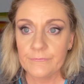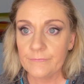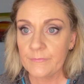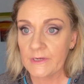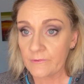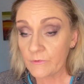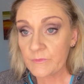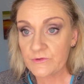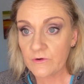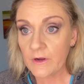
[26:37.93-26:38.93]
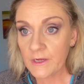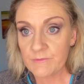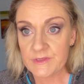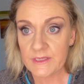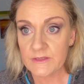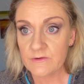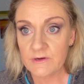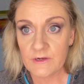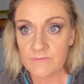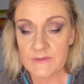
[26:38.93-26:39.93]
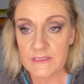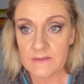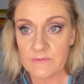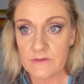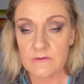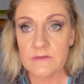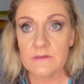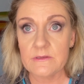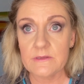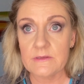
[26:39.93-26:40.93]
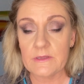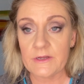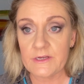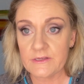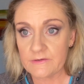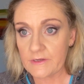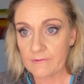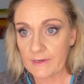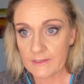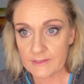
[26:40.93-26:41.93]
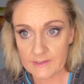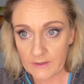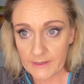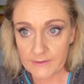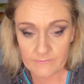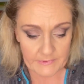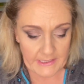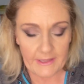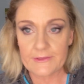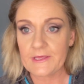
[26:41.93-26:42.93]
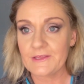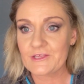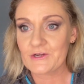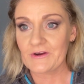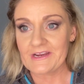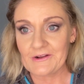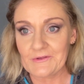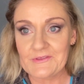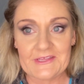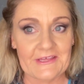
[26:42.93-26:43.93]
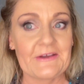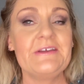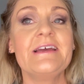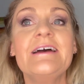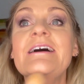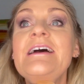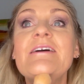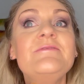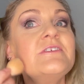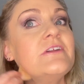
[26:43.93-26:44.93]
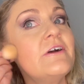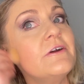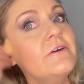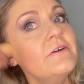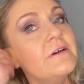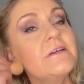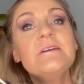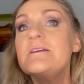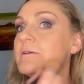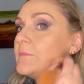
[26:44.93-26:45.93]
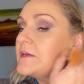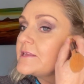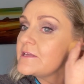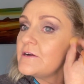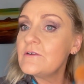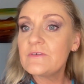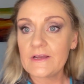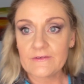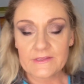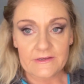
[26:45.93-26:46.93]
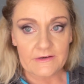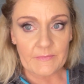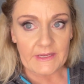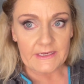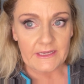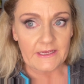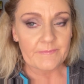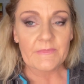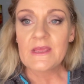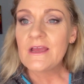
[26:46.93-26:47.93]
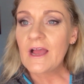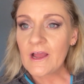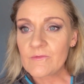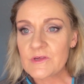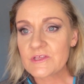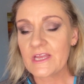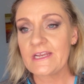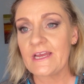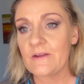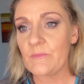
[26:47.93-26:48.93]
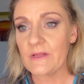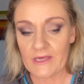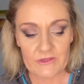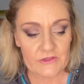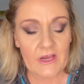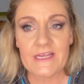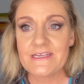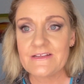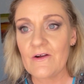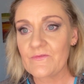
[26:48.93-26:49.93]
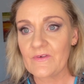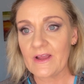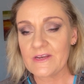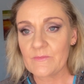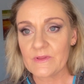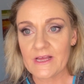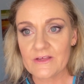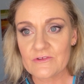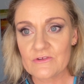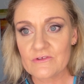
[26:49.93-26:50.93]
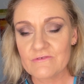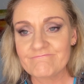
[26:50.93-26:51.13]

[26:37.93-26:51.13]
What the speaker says: But I will be trying it with sunscreen, obviously, because I don't go outside without sunscreen on. So yeah, I have to know myself how it's going to pan out. I wish they'd had a blush. I did not find a blush.